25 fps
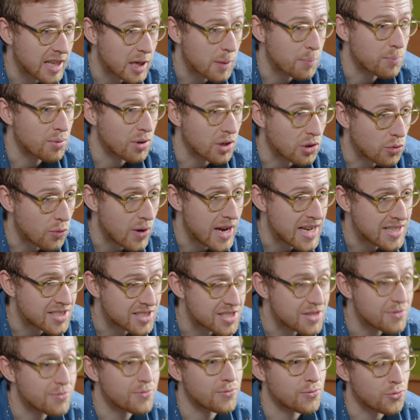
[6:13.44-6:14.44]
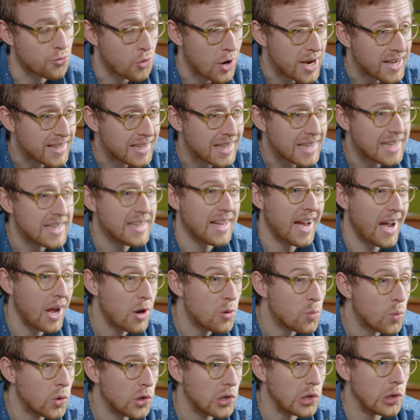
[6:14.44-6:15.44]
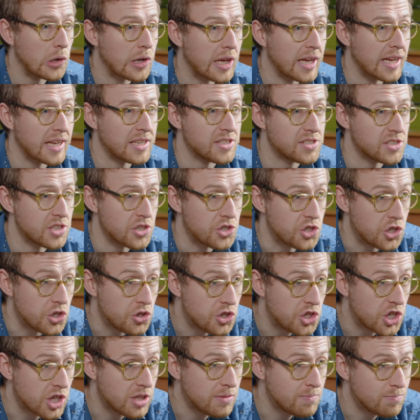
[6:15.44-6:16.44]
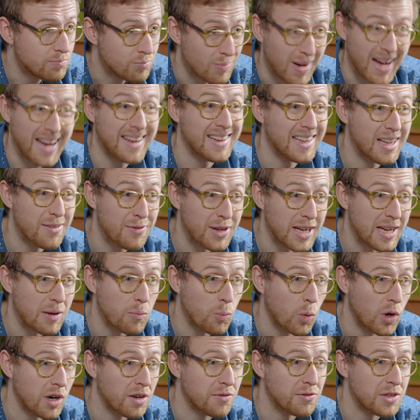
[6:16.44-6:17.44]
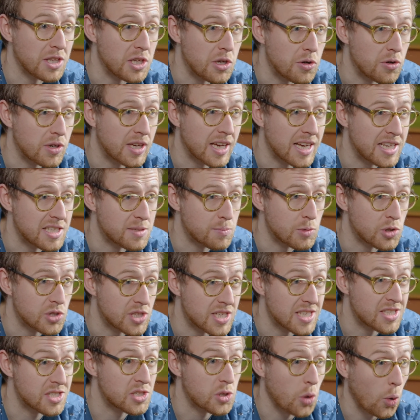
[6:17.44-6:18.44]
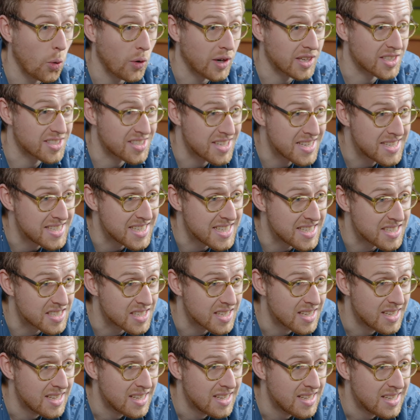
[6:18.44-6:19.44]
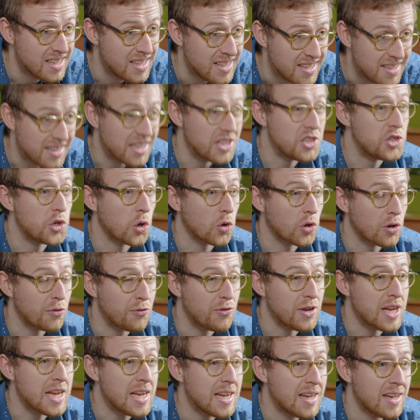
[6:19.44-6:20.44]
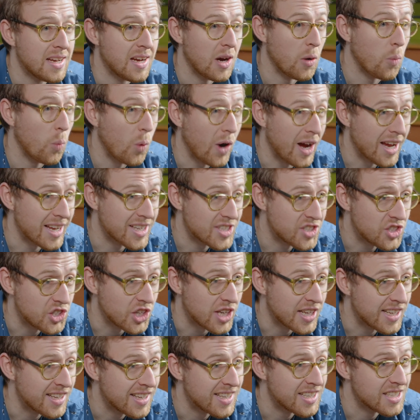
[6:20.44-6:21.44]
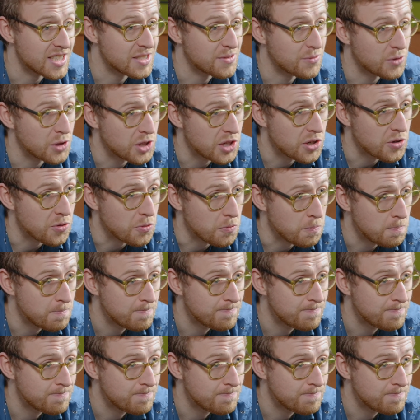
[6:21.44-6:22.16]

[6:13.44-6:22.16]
in a progressive, friendly, outward-looking institution and living in one of the UK's most historic cities, then geography at YSJ is for you.